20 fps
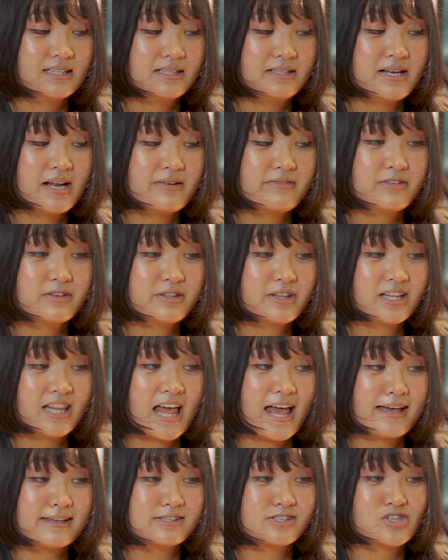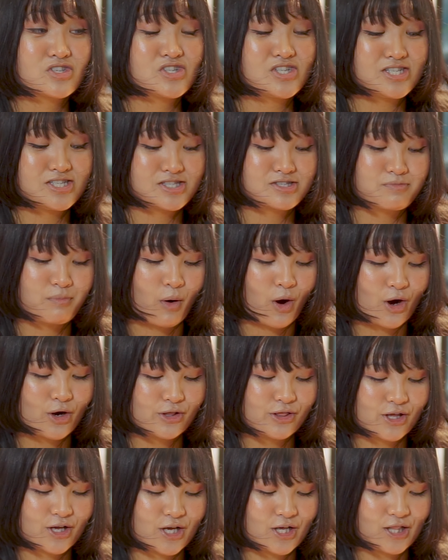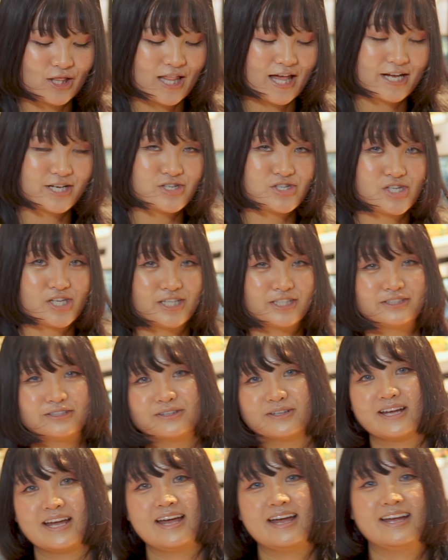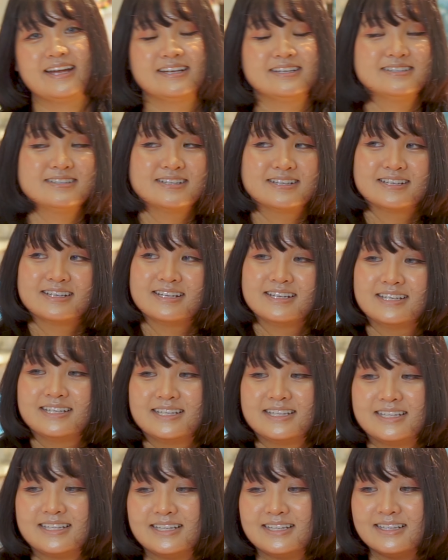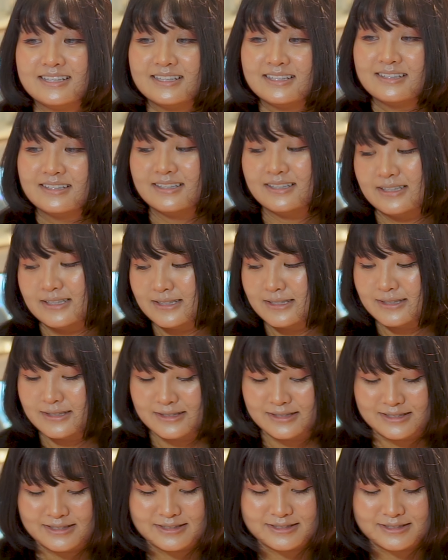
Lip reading: nevertheless, she's part of the collection, okay? I